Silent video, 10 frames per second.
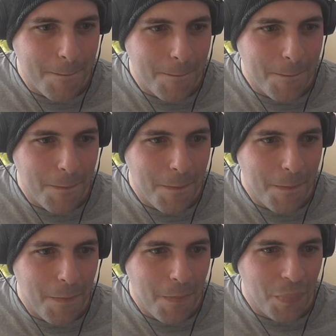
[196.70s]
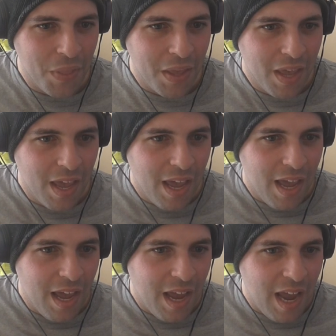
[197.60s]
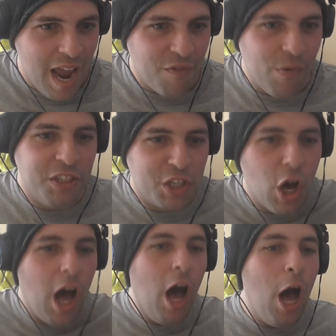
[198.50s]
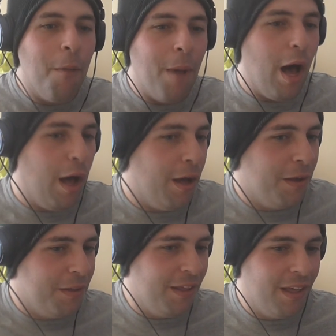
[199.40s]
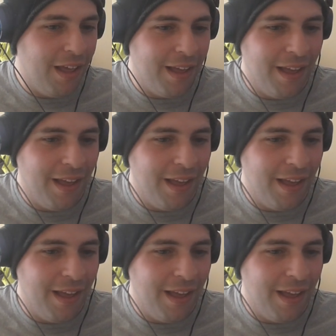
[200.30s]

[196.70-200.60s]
and prepared. Everyone's got armor to fight.